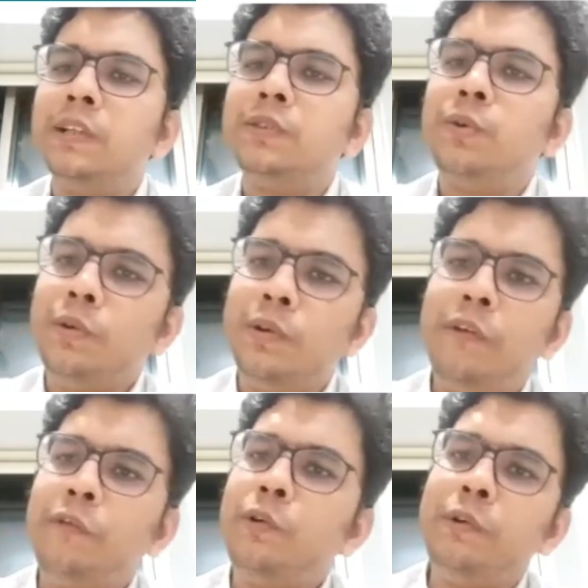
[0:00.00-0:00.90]
So you
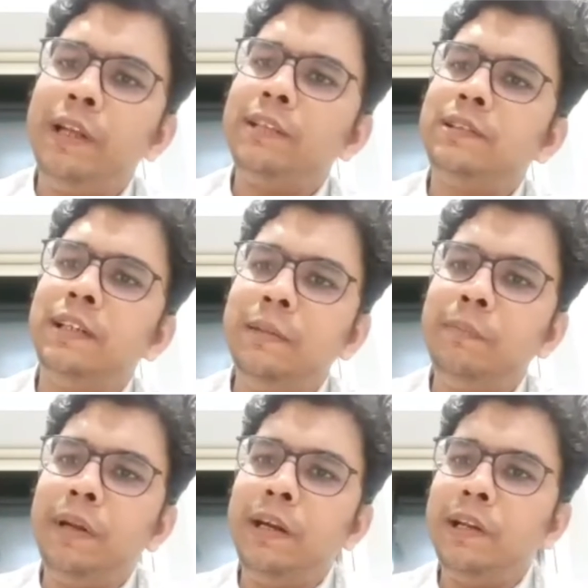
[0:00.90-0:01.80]
have to be very
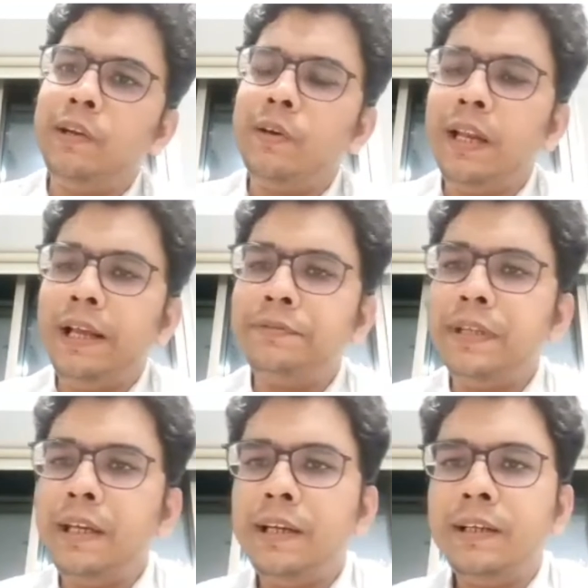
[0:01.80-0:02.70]
disciplined in your
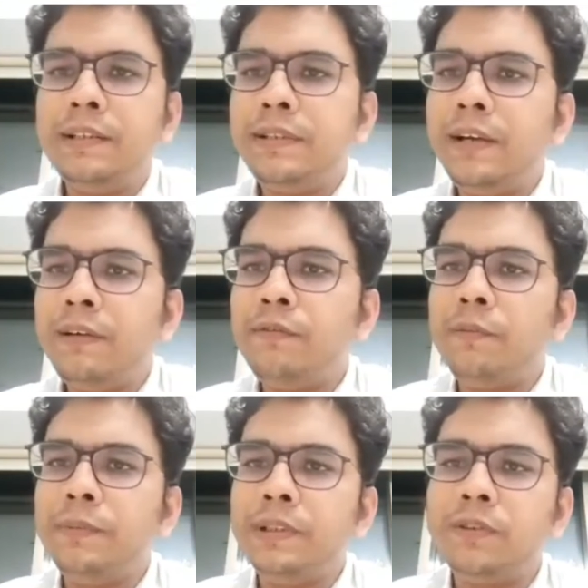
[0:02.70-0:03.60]
lifestyle and stay away
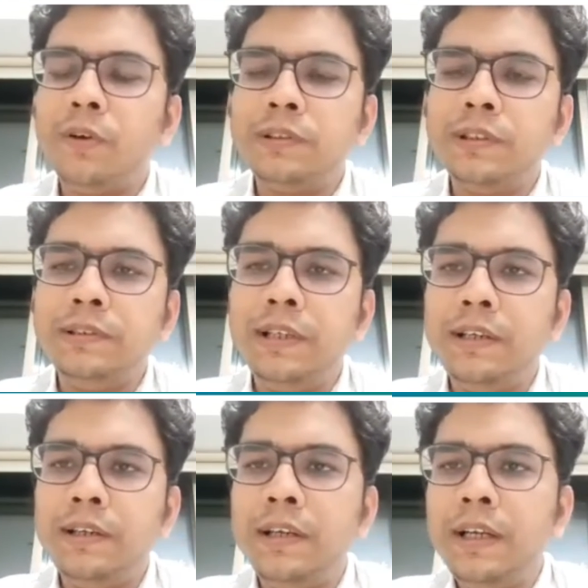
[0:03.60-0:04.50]
from these toxins
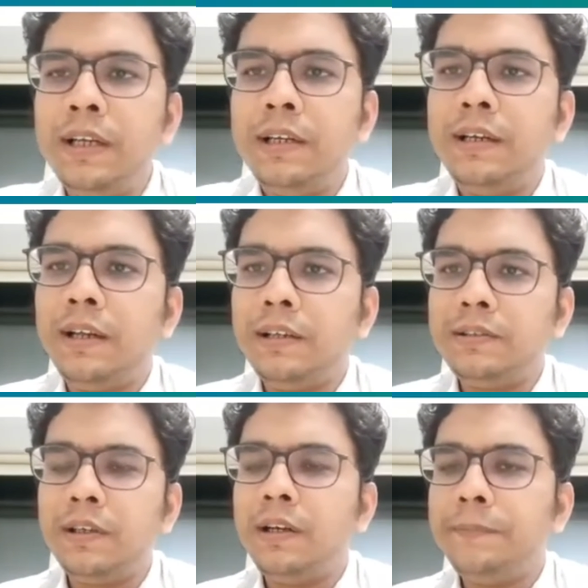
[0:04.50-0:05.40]
and drugs,